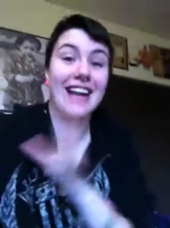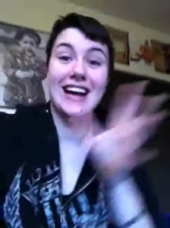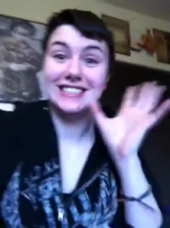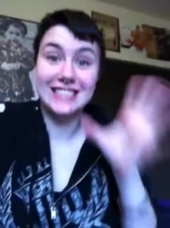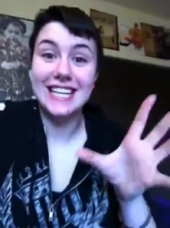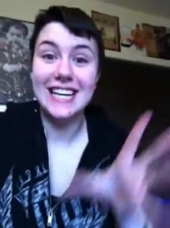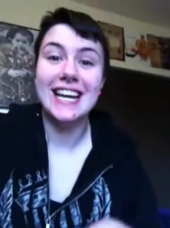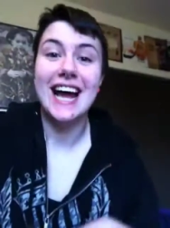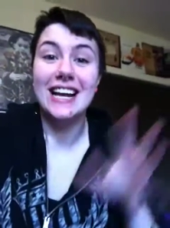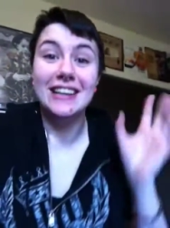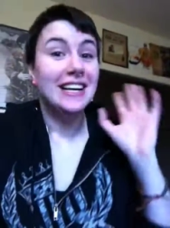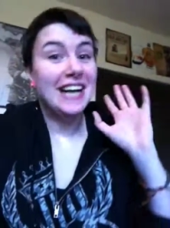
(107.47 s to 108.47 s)
like I did it,
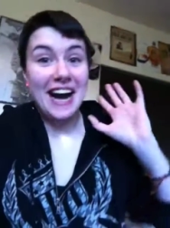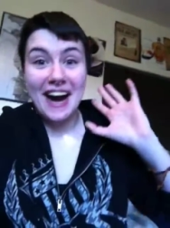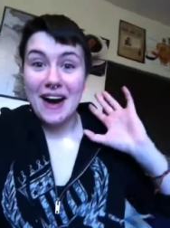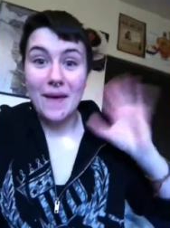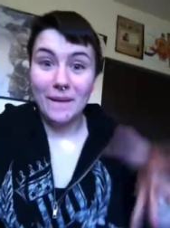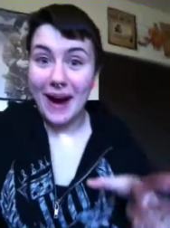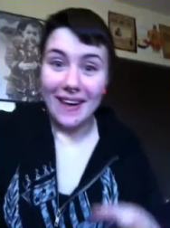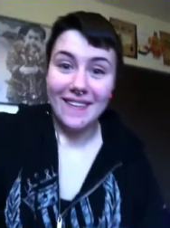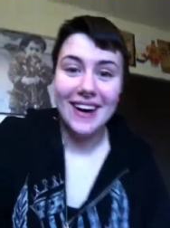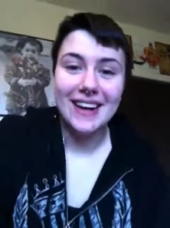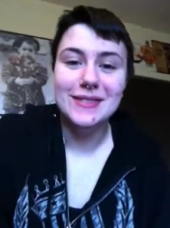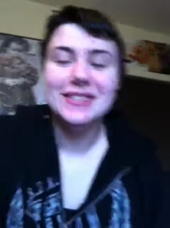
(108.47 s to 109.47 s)
I,
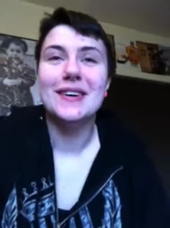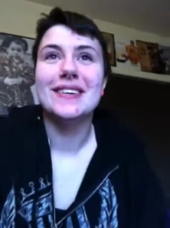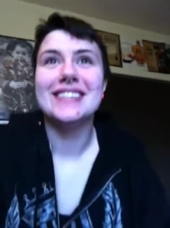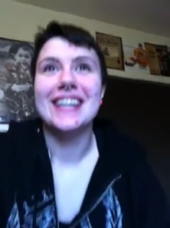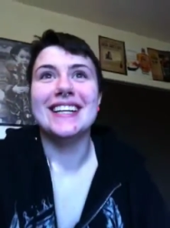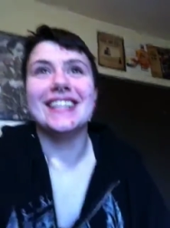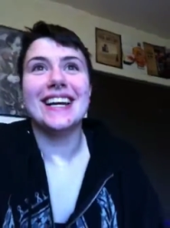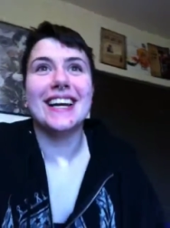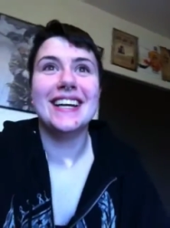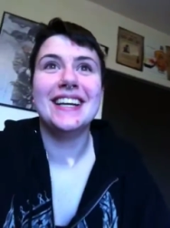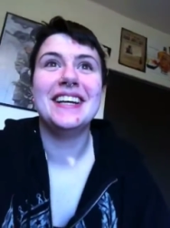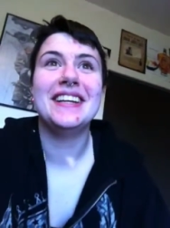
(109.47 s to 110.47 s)
wow, I'm so excited.
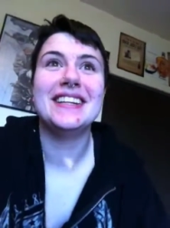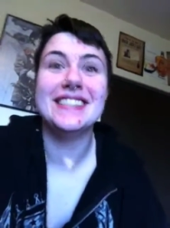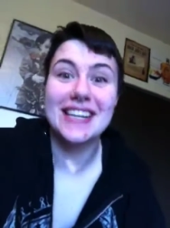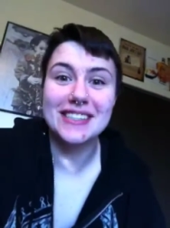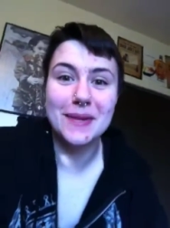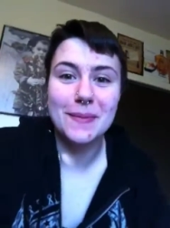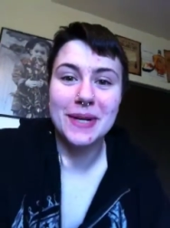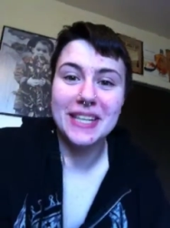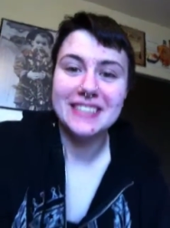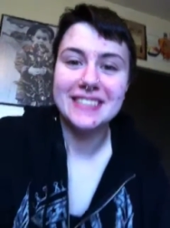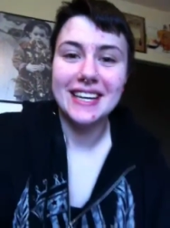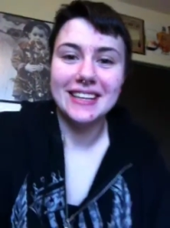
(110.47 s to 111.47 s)
Like, that's actually pretty
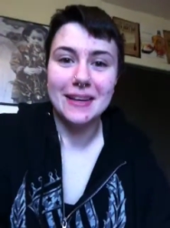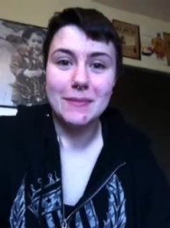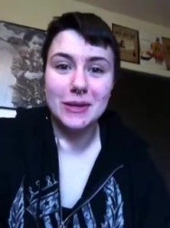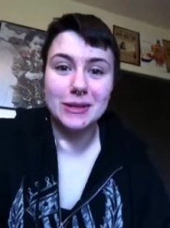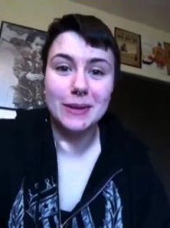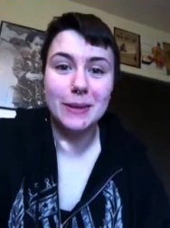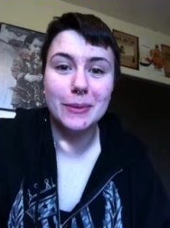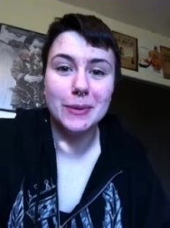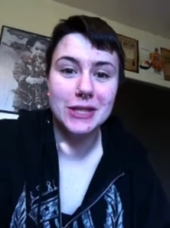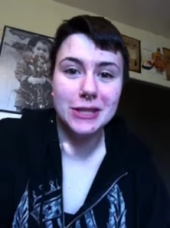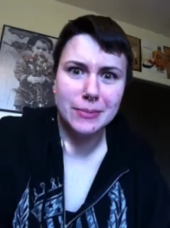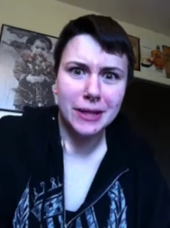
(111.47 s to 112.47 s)
insane. Like, most people
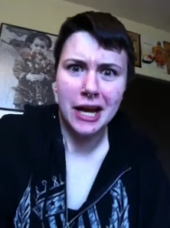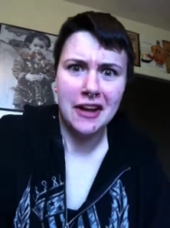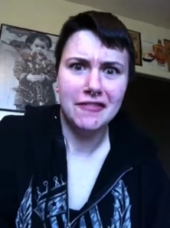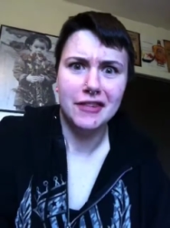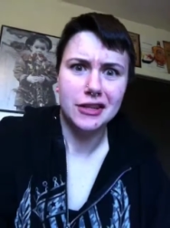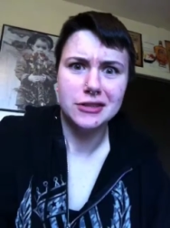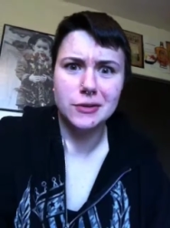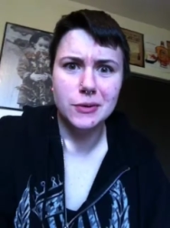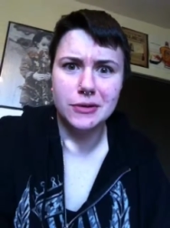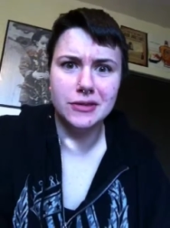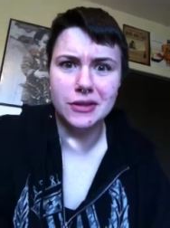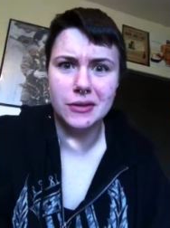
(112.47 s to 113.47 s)
would just be like, hey, fuck
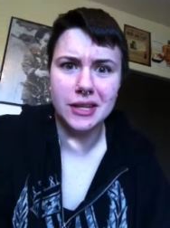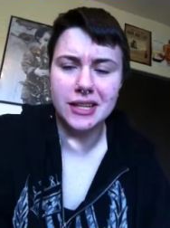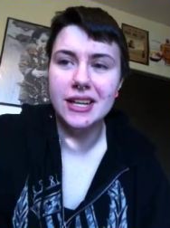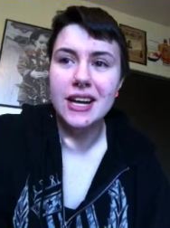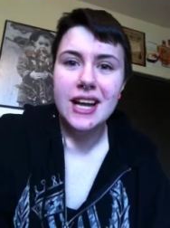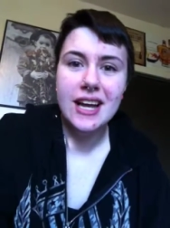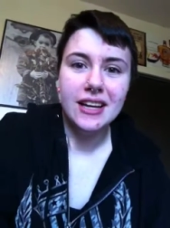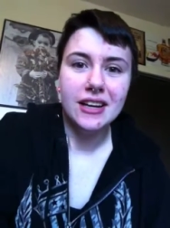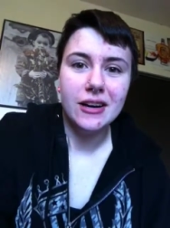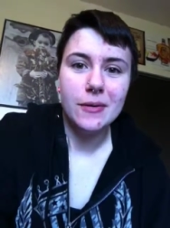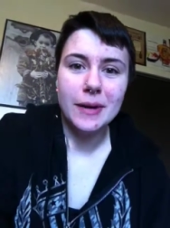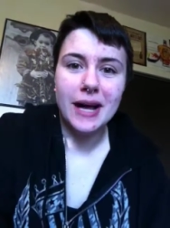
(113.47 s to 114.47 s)
school, don't gonna, you
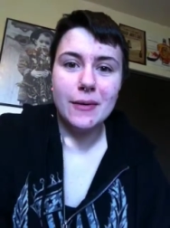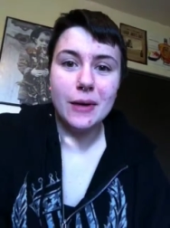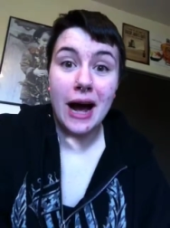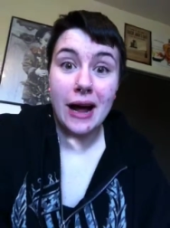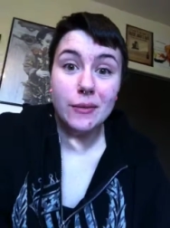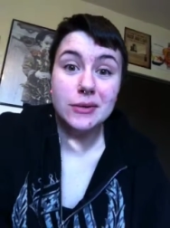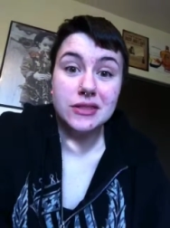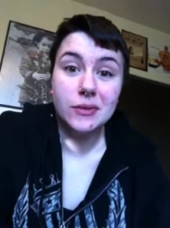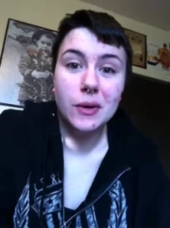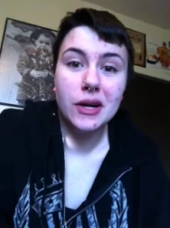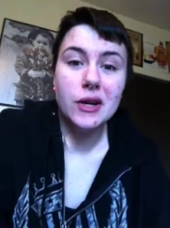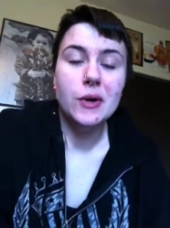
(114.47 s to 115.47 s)
know, but I, I was the
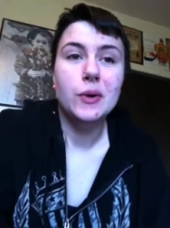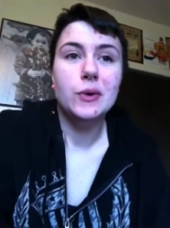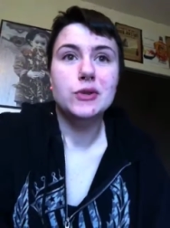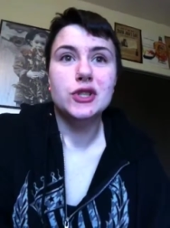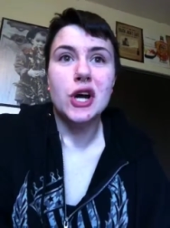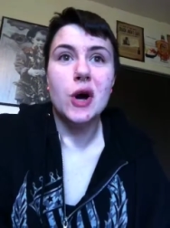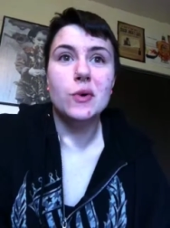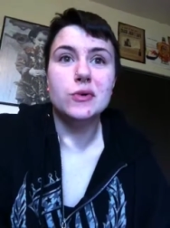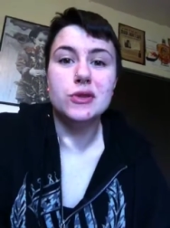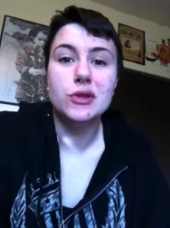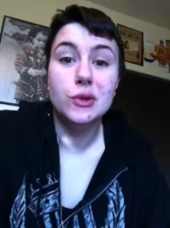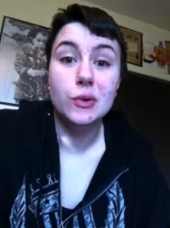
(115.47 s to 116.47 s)
one who
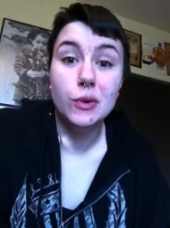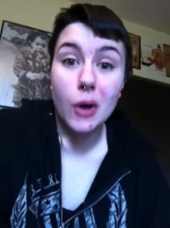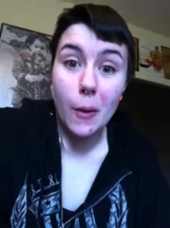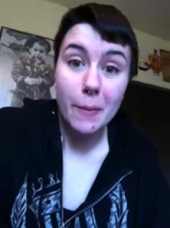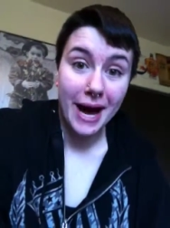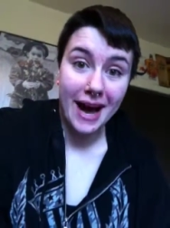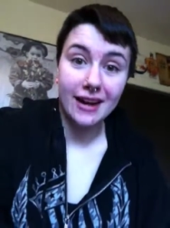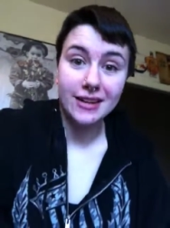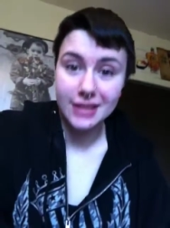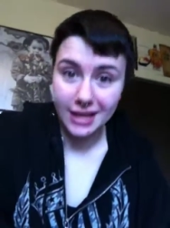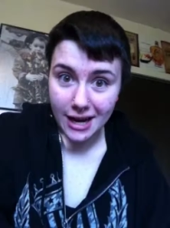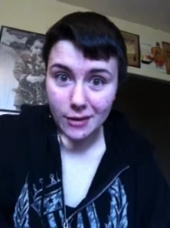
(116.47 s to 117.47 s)
chose to go back.
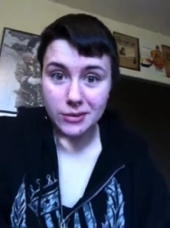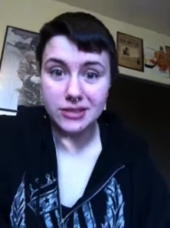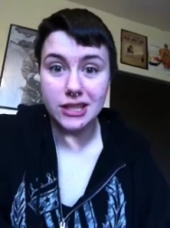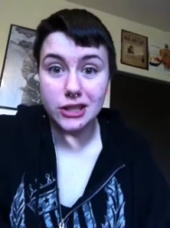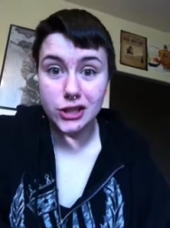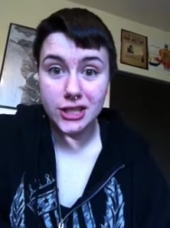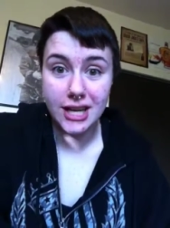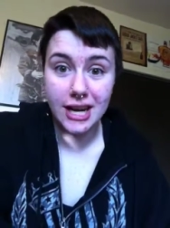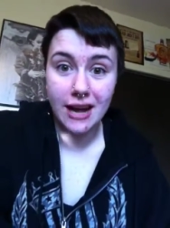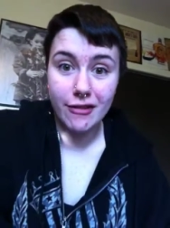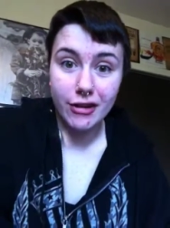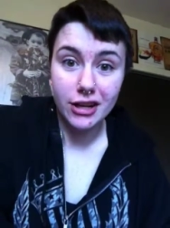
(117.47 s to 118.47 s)
Like, I was like, shit,
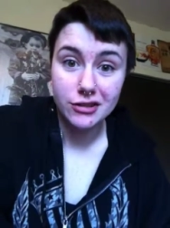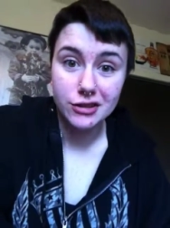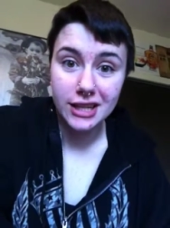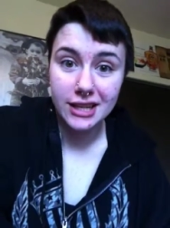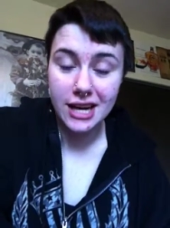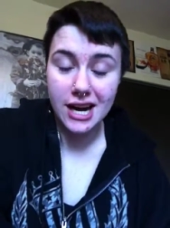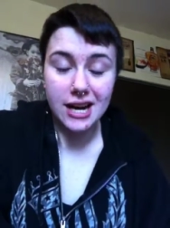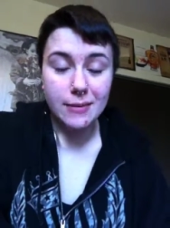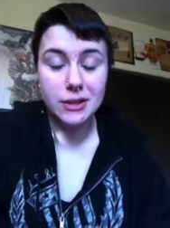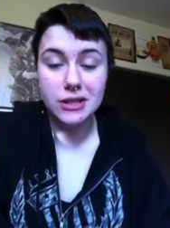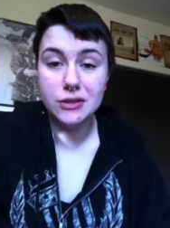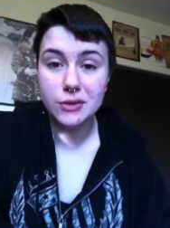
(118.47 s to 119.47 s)
I failed grade 9, I'm
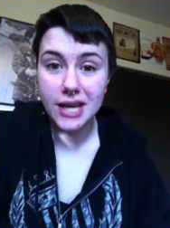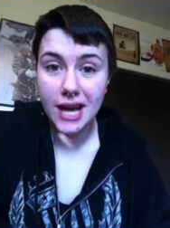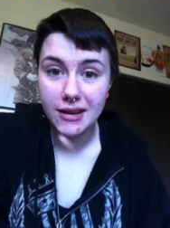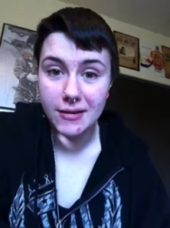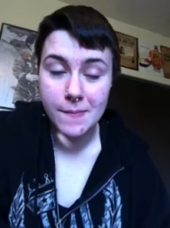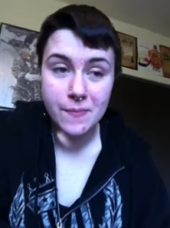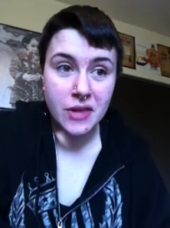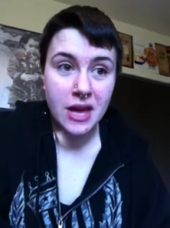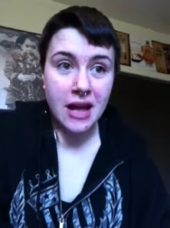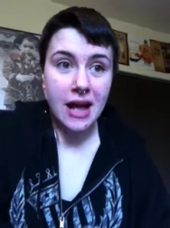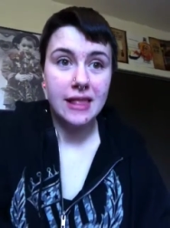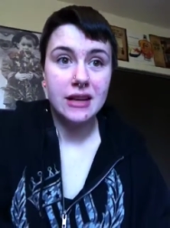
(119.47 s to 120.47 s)
gonna do it again.
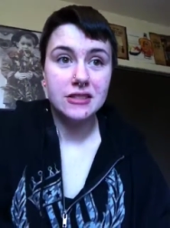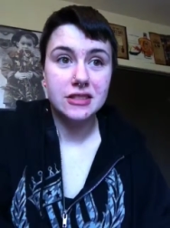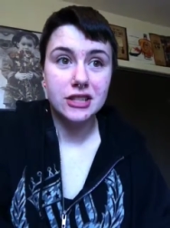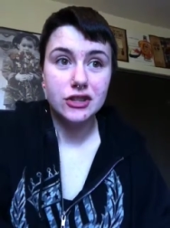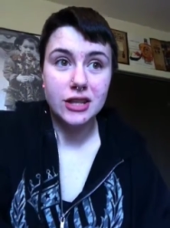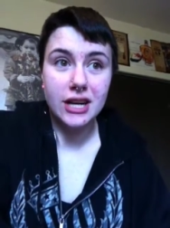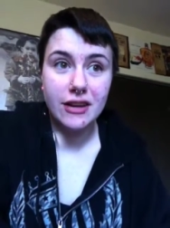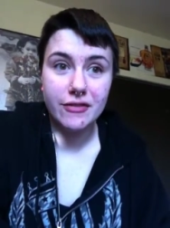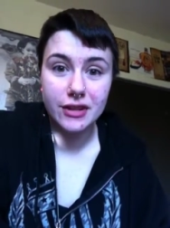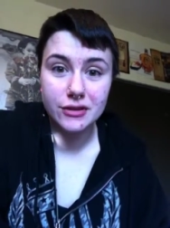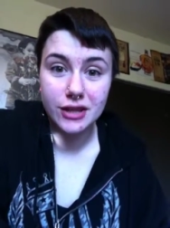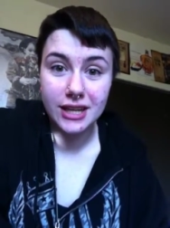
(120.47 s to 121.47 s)
And then I was like, shit, I
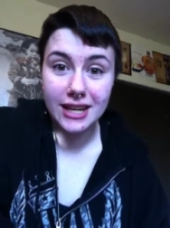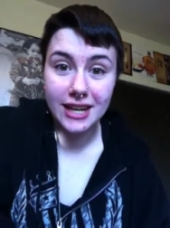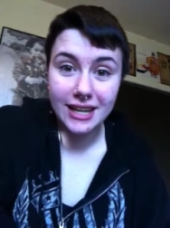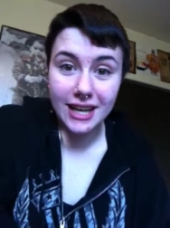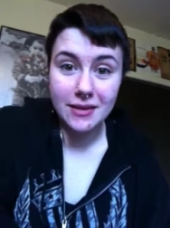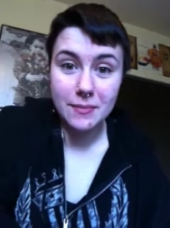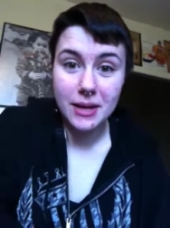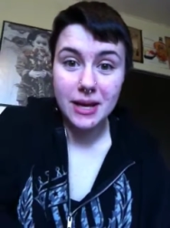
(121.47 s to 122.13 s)
failed grade 9 again,